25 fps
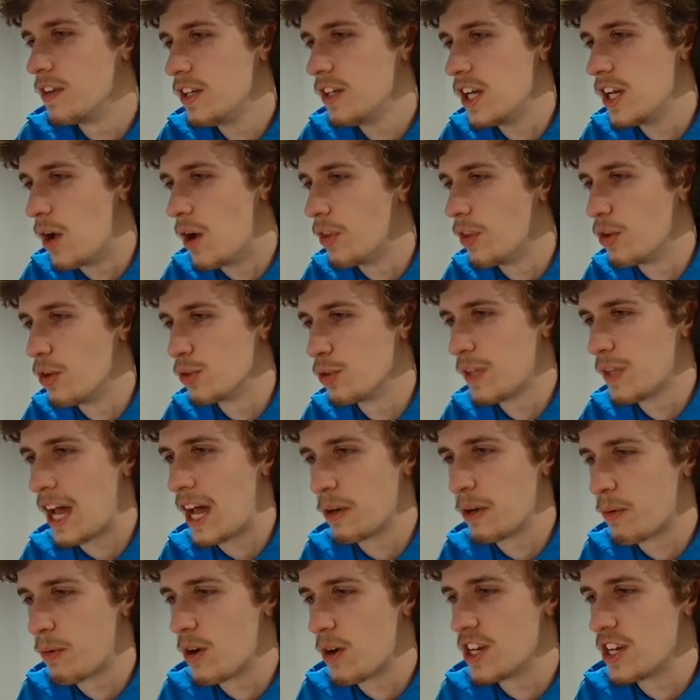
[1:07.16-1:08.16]
you know,
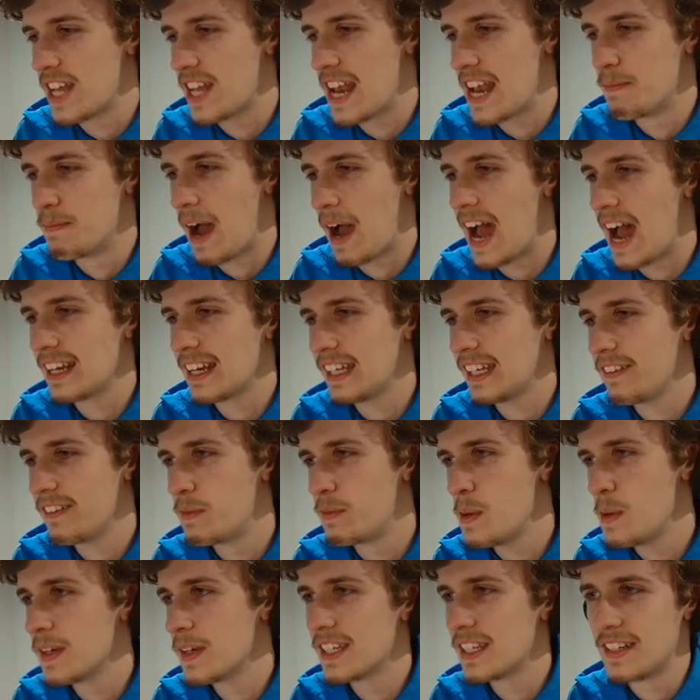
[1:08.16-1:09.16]
that'll probably just end badly for
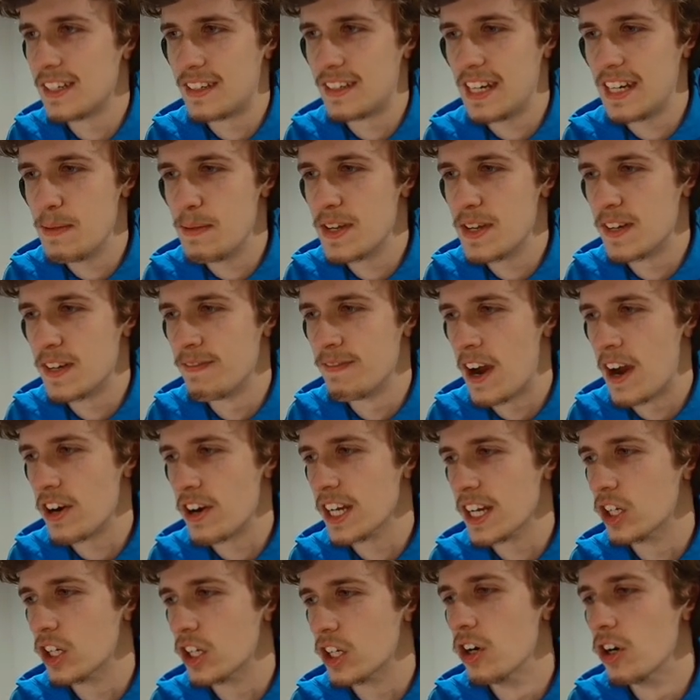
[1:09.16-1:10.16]
me because this team isn't very
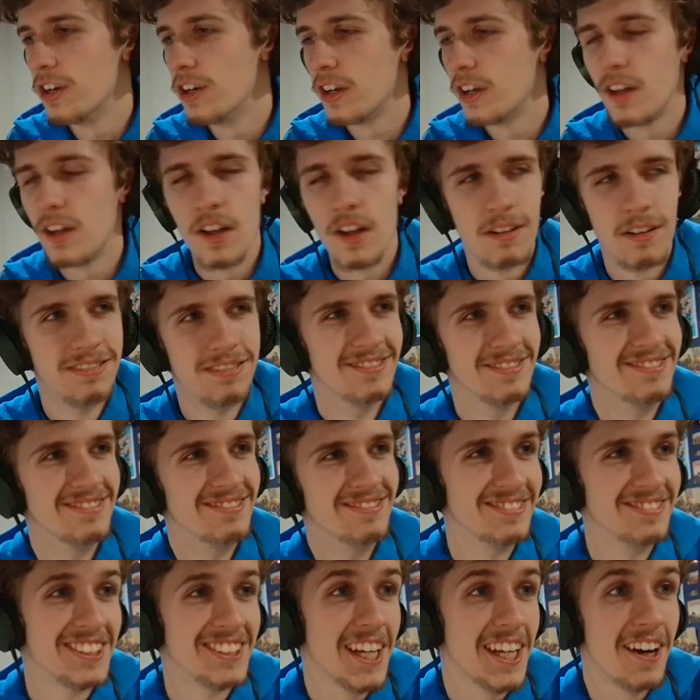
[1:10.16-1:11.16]
good.
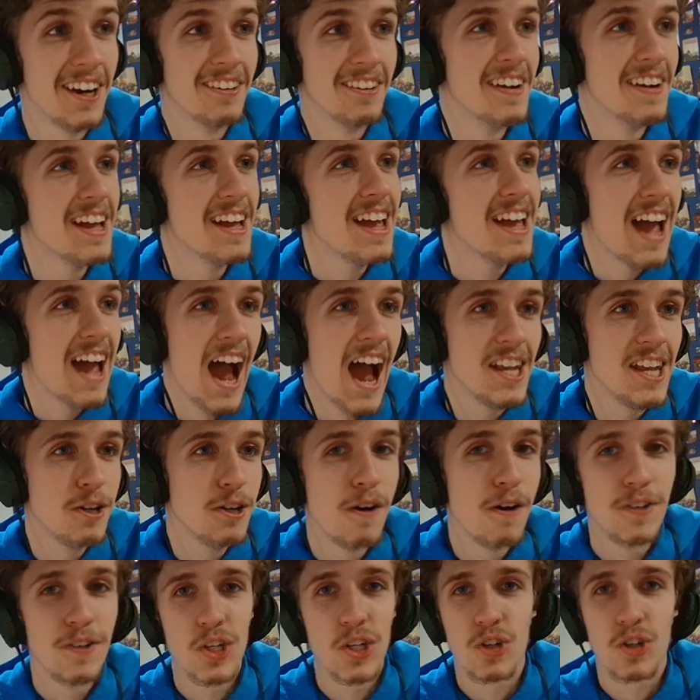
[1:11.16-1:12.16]
So, I do
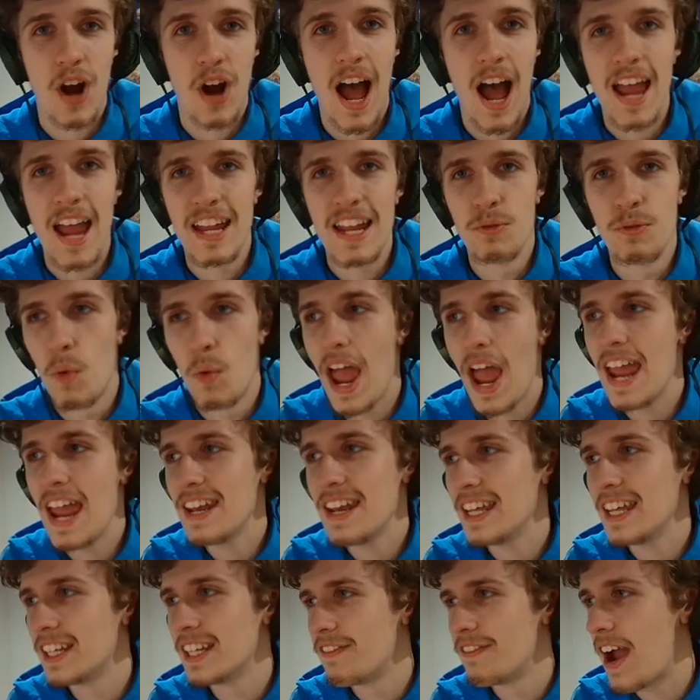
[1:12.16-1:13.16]
have to try and win
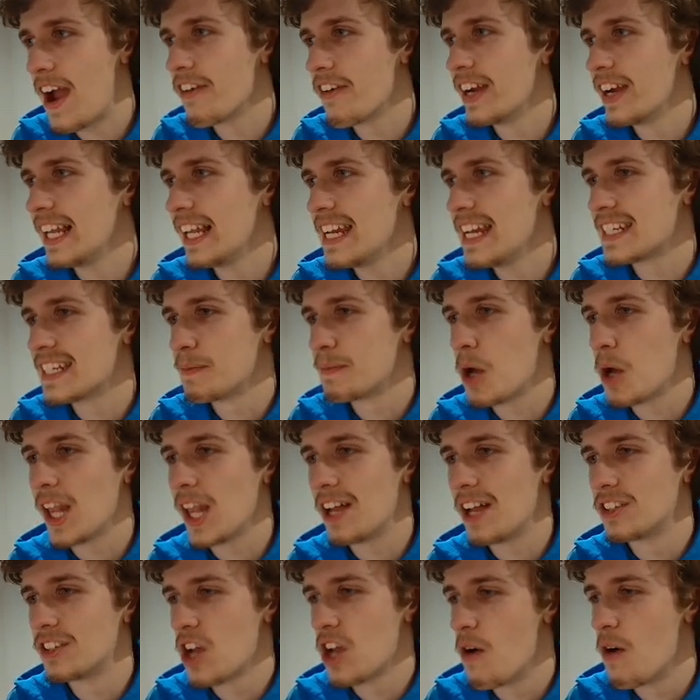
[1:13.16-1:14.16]
at the very least. I'm not
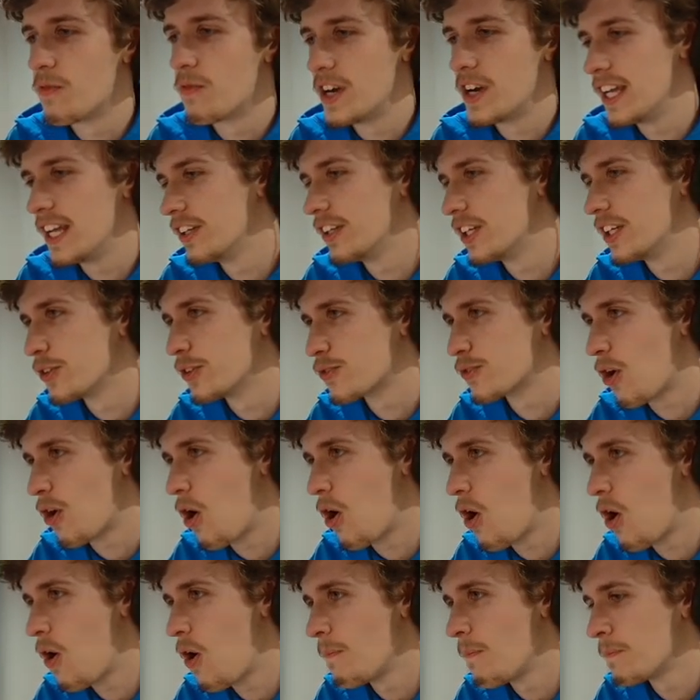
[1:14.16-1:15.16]
allowed to go for a 0-0
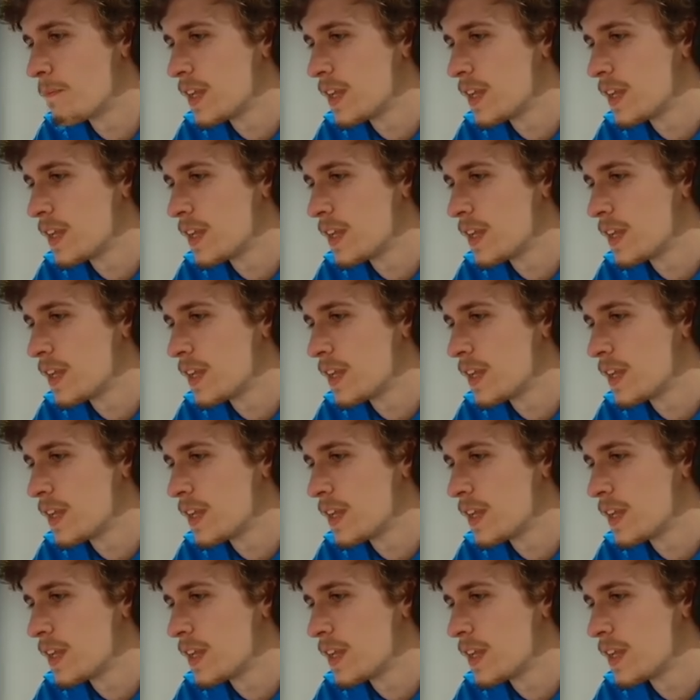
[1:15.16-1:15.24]
draw.